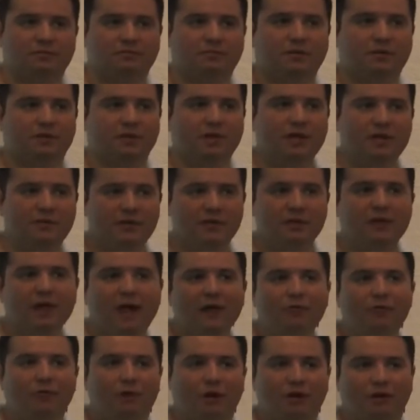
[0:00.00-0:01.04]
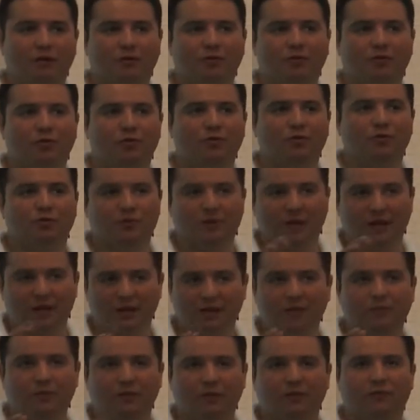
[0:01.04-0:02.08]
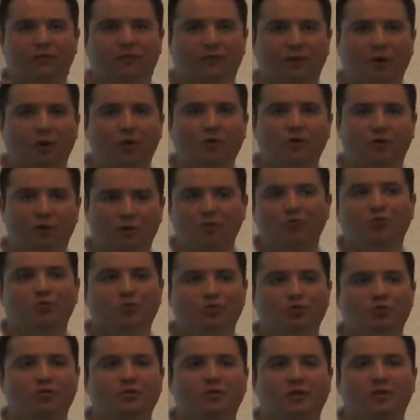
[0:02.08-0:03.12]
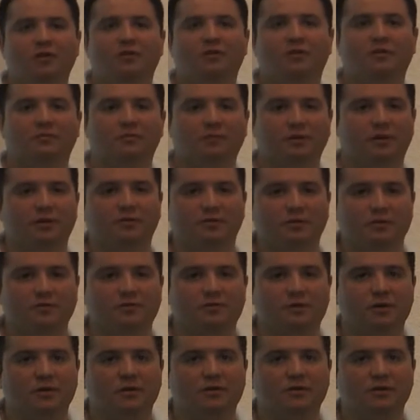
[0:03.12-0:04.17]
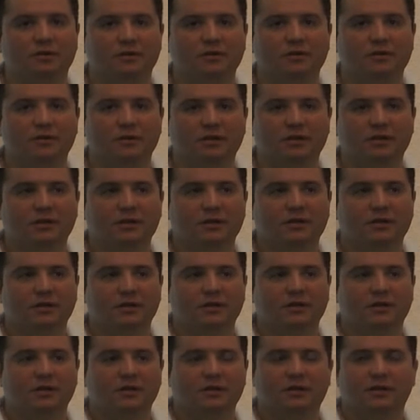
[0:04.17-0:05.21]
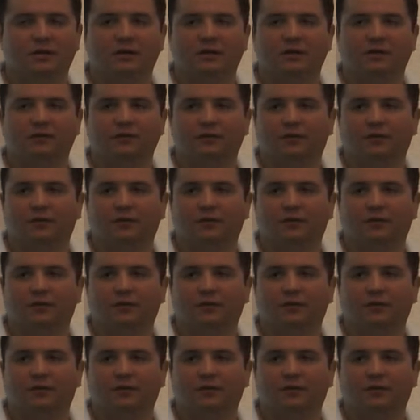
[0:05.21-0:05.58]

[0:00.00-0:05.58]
but even that one could use a little bit of used barrels as well.